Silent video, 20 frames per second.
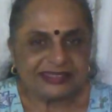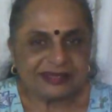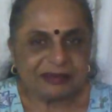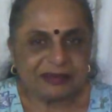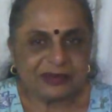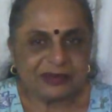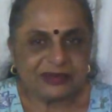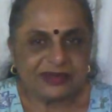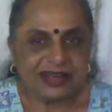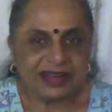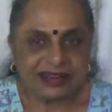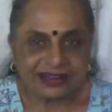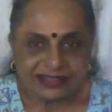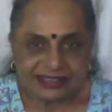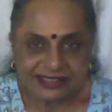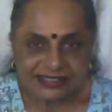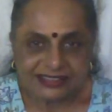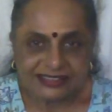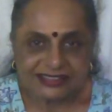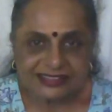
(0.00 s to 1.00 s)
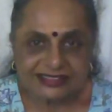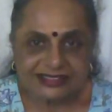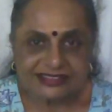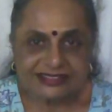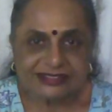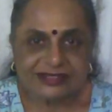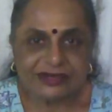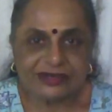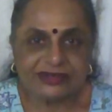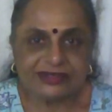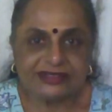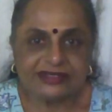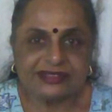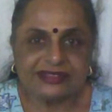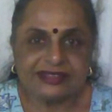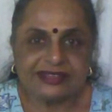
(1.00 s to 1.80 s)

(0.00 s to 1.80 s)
about our teachers, or